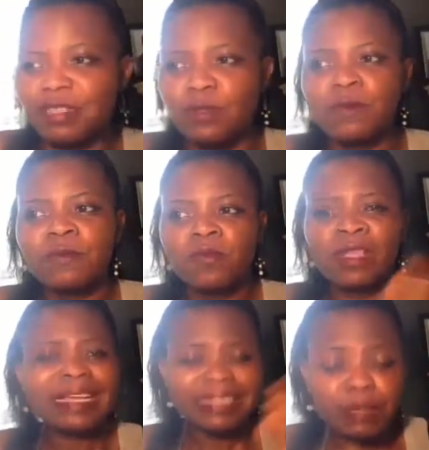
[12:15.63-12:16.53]
So
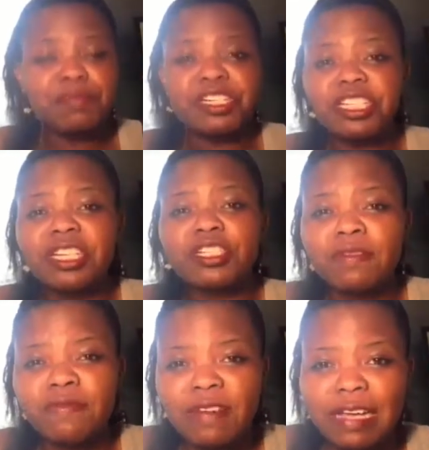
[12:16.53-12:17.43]

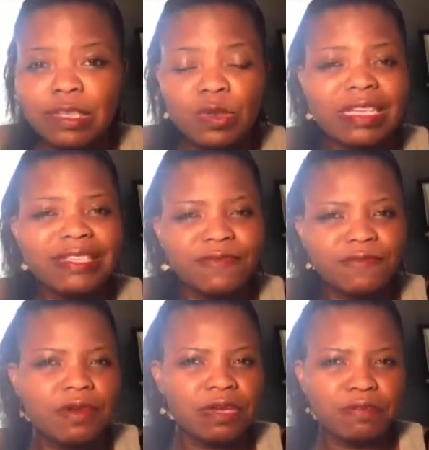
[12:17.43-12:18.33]
depreciation value is
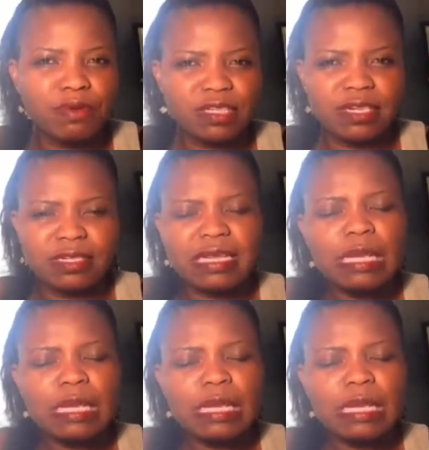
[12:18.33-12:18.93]
very important.